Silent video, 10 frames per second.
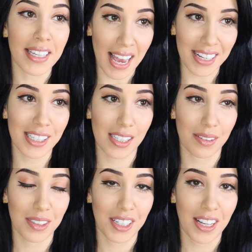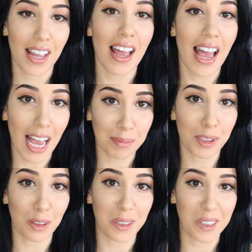Yes.
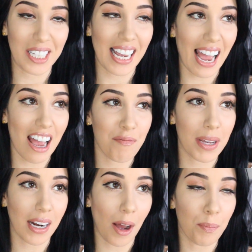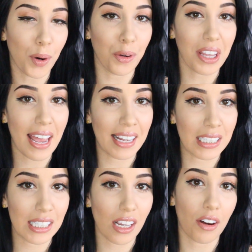Absolutely, I have been on both
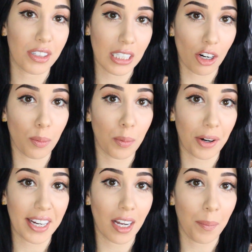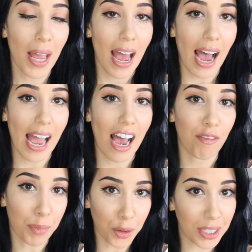ends of a terrible breakup. I
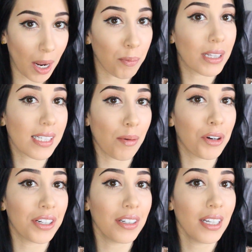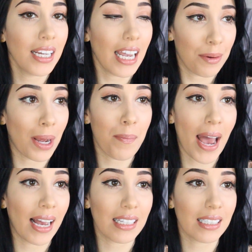have broken up with someone in my
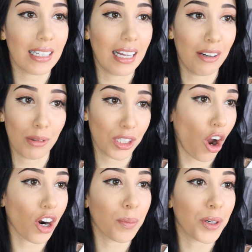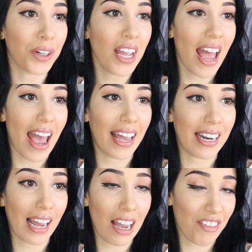past and it was horrible,
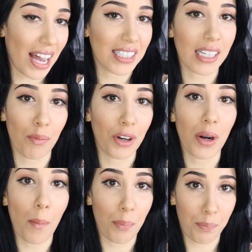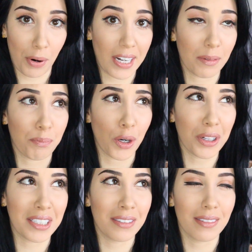and I have had someone
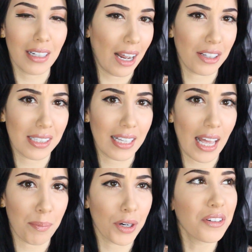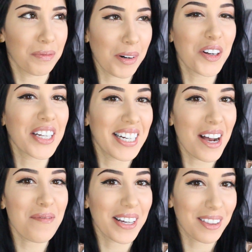broken
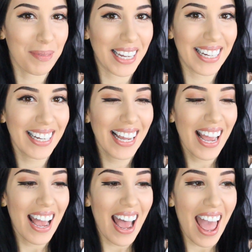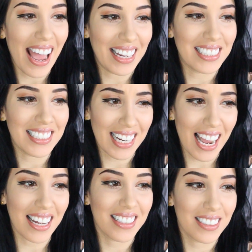up with me, and
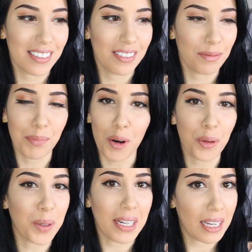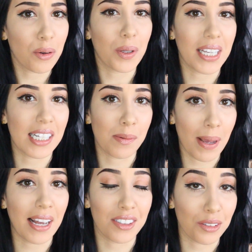yeah, both were equally as
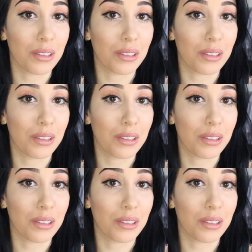bad,